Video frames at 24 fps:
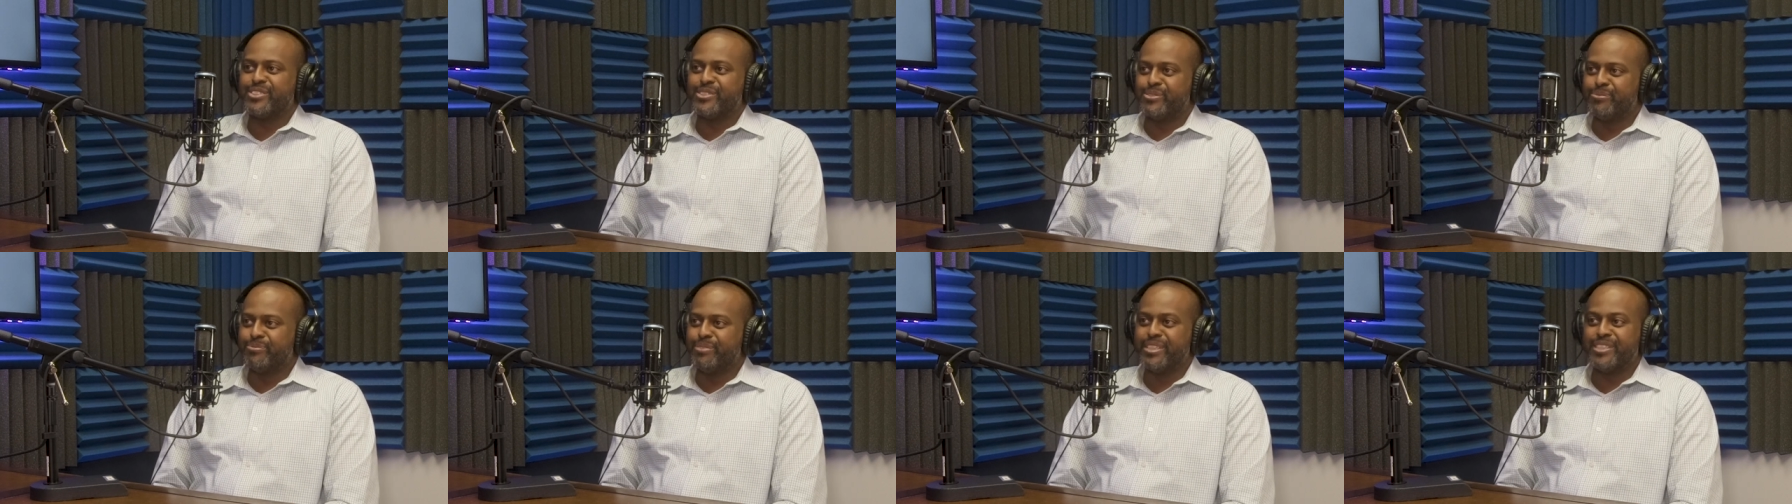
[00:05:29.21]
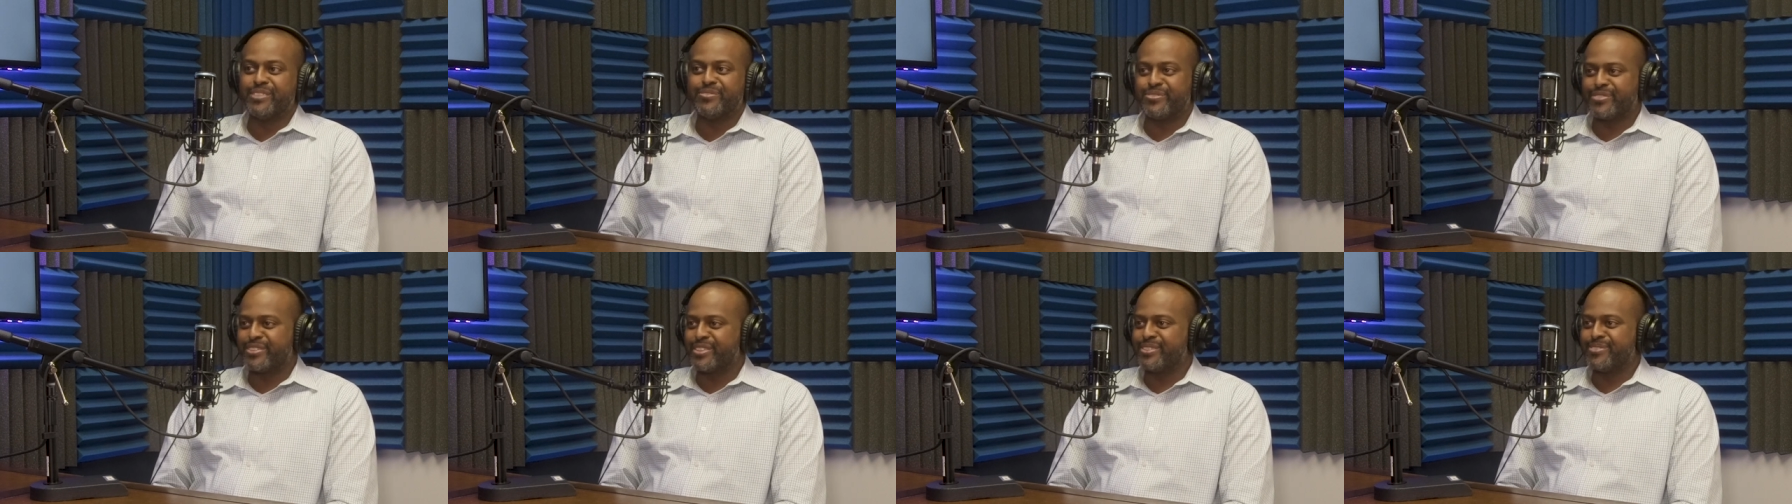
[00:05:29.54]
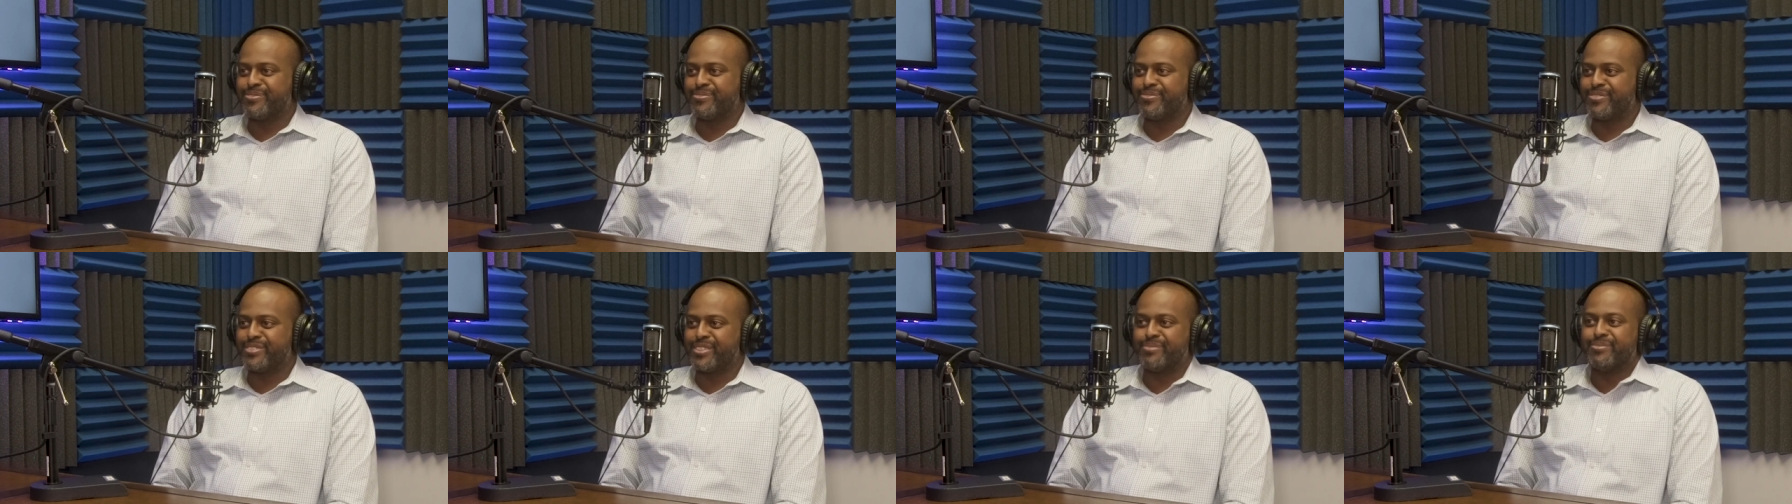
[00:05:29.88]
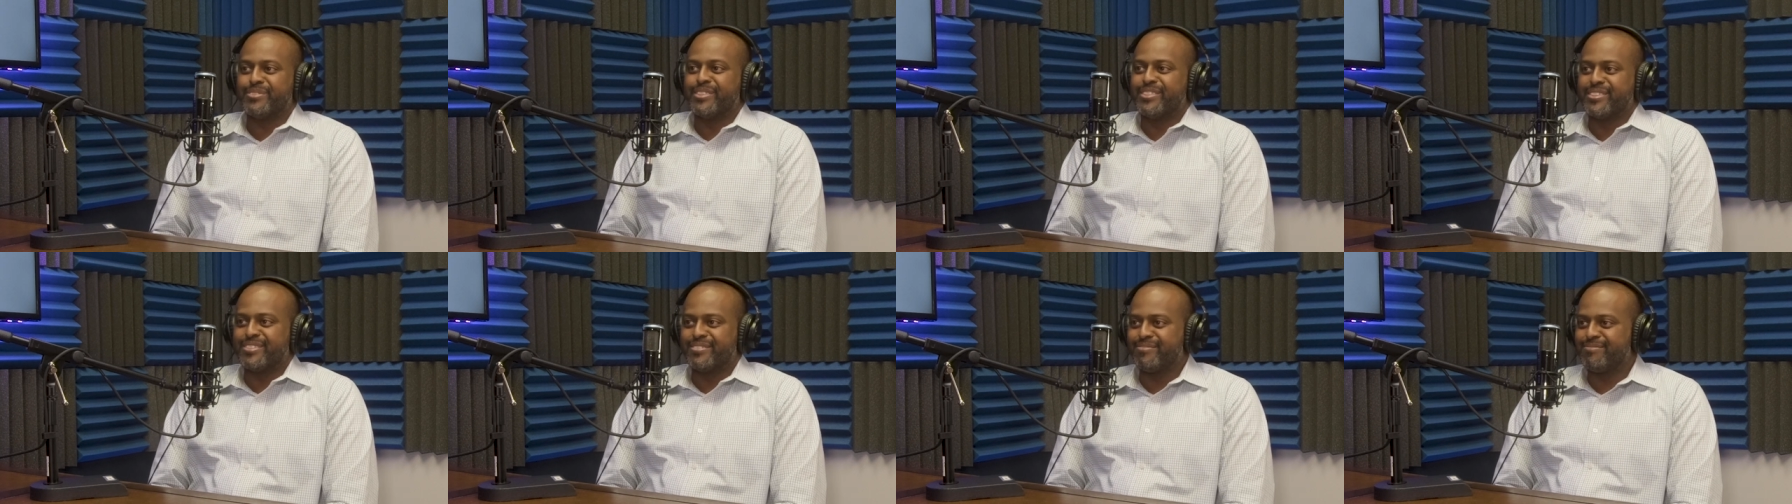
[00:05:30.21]
you'll be in front of some
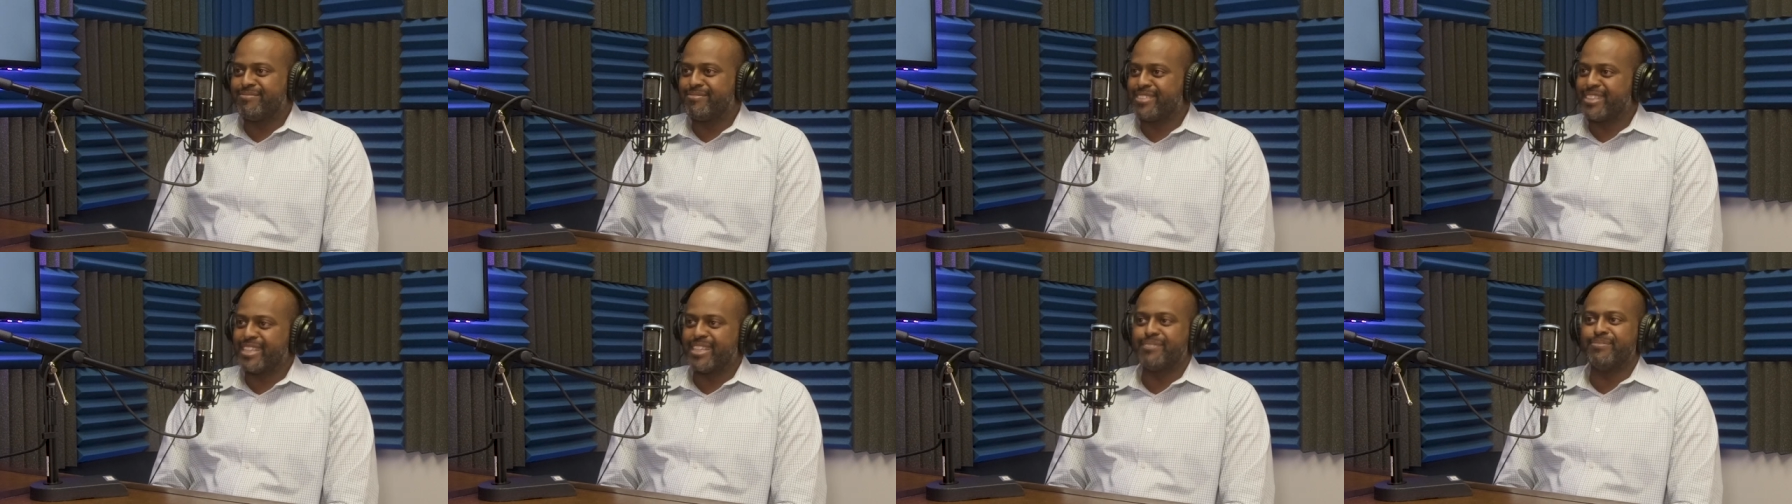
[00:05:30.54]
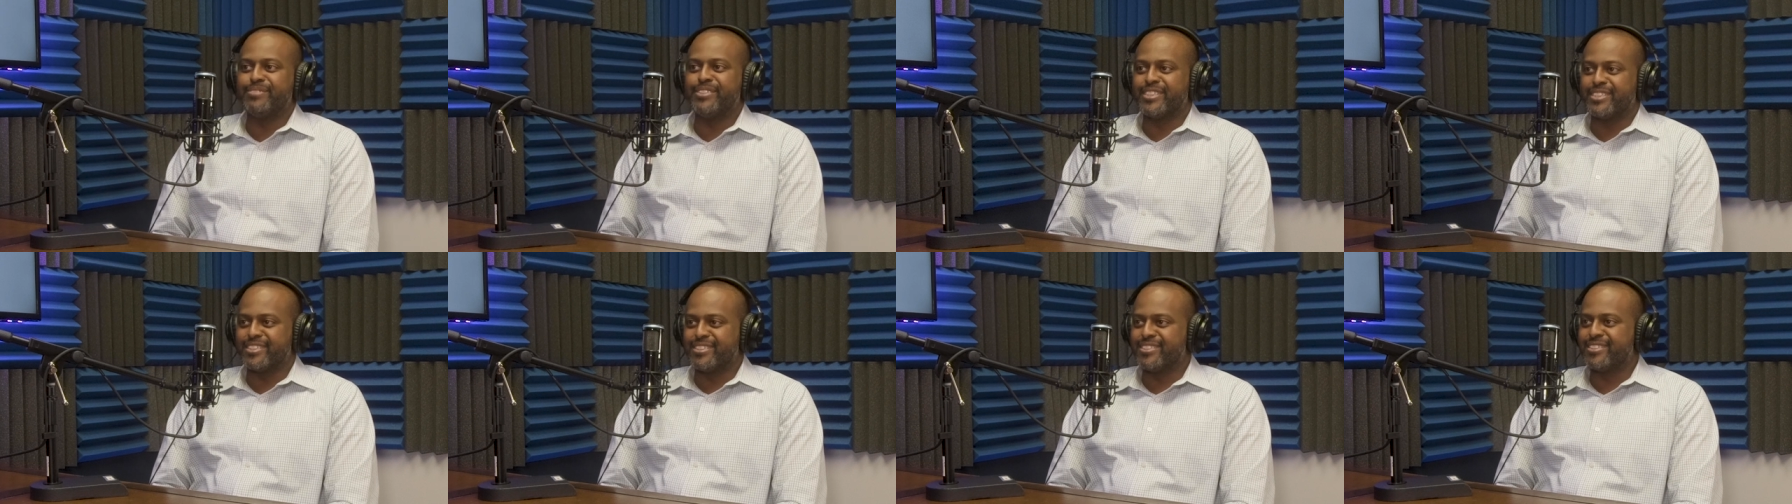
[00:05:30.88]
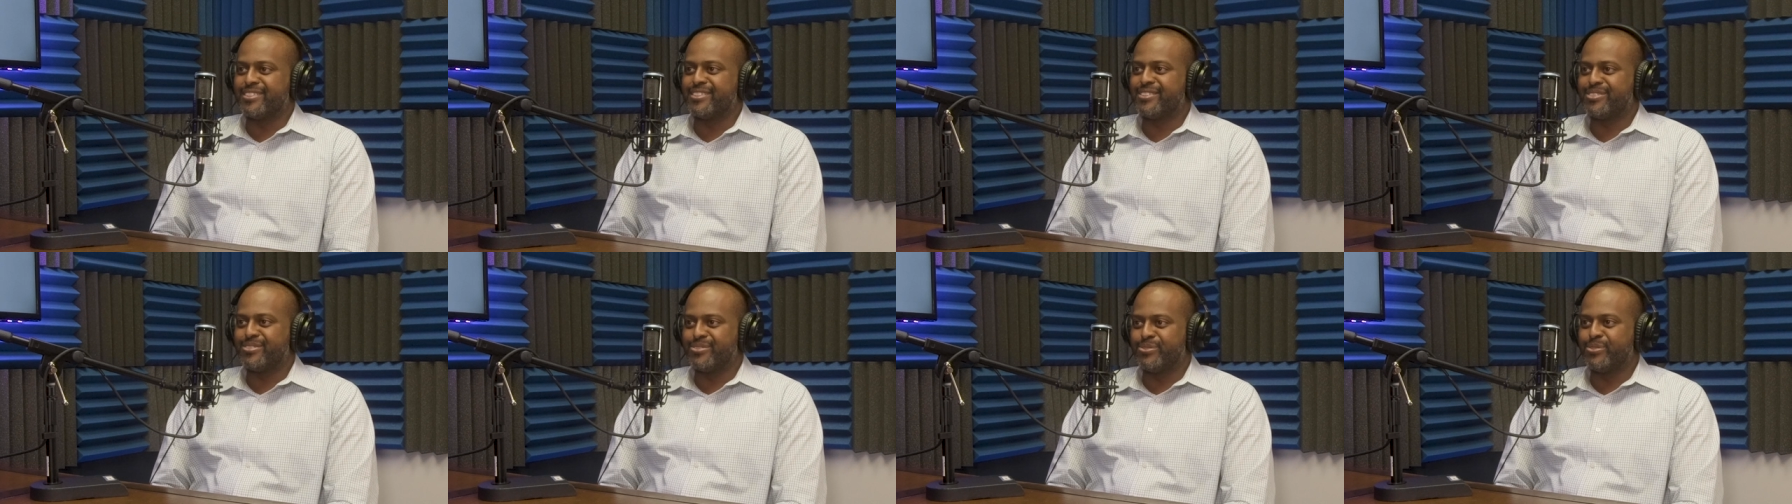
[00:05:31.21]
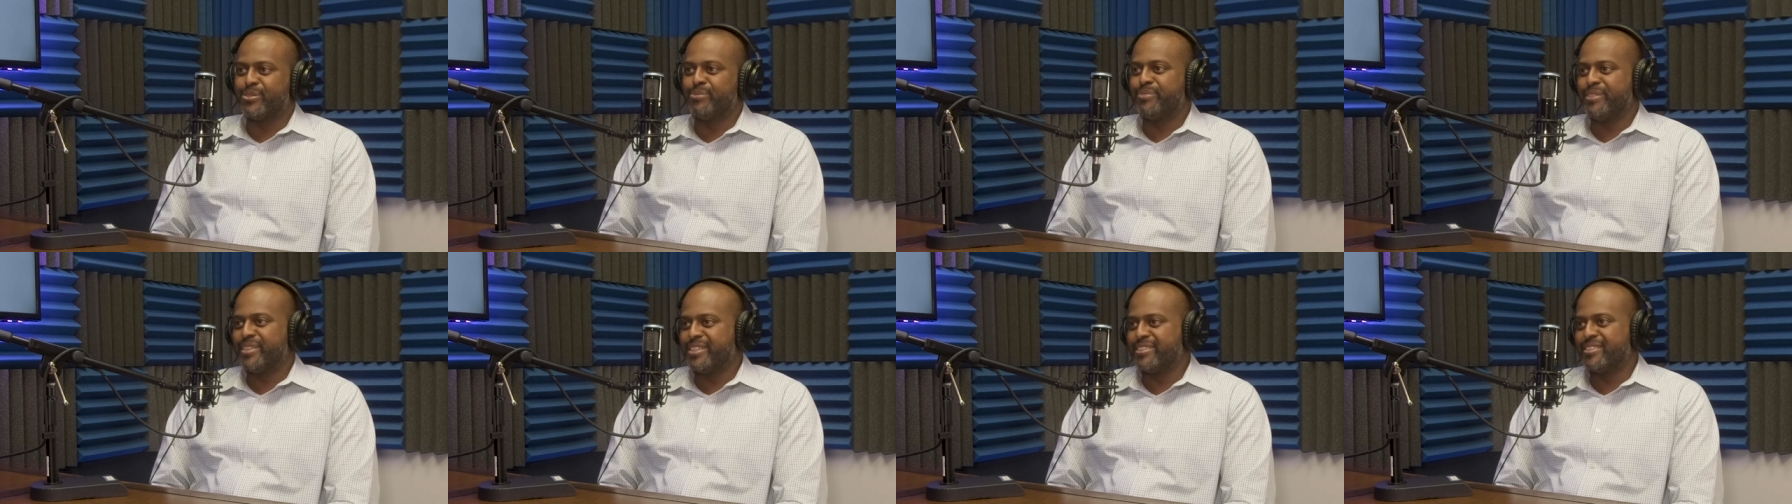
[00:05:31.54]
of the same judges
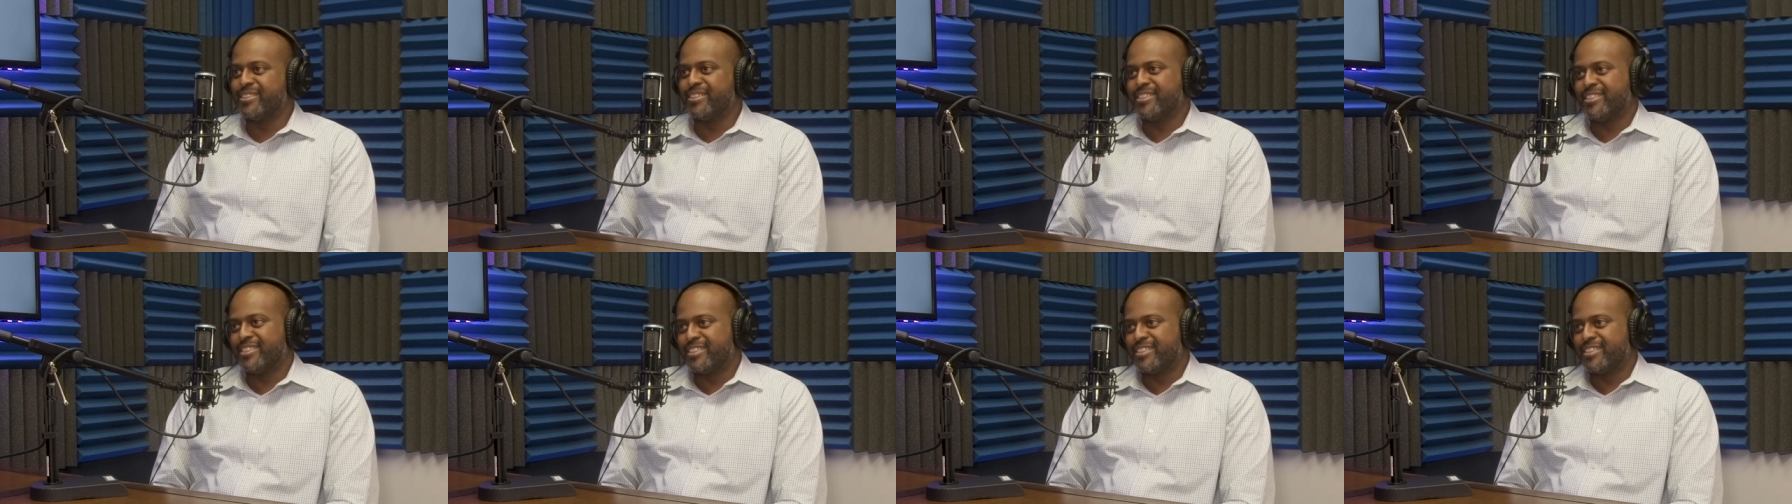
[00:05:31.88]
repeatedly,